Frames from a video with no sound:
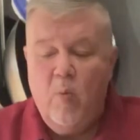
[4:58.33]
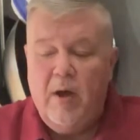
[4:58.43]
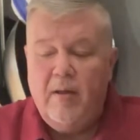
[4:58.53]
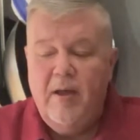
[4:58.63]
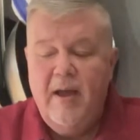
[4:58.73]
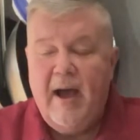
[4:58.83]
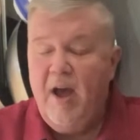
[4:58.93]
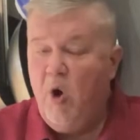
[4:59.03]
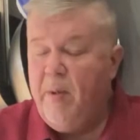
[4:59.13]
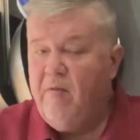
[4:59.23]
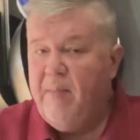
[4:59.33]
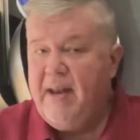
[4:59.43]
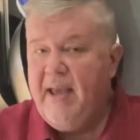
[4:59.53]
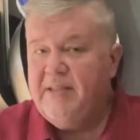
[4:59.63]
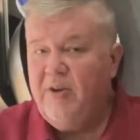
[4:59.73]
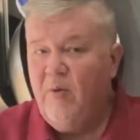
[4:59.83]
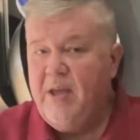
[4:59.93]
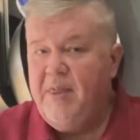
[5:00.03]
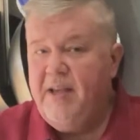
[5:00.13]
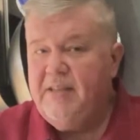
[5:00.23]
Well, I hope everybody has a
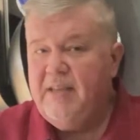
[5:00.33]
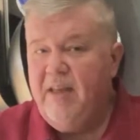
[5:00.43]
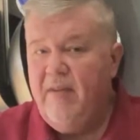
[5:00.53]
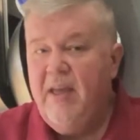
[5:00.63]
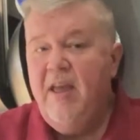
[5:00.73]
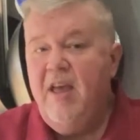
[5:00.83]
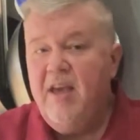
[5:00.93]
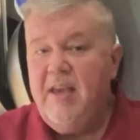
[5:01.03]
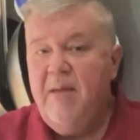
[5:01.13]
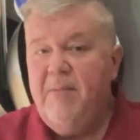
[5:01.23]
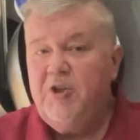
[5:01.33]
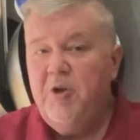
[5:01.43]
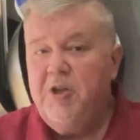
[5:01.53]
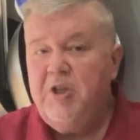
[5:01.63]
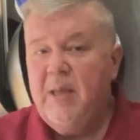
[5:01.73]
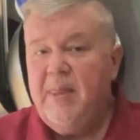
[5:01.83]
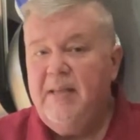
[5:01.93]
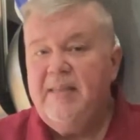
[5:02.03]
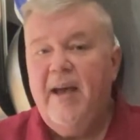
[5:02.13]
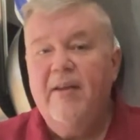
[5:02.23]
great Thanksgiving. Again, be sure to check
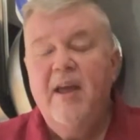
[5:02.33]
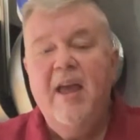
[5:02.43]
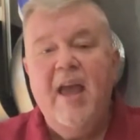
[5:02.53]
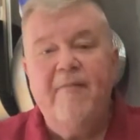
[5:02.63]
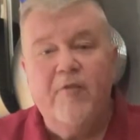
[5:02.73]
things out at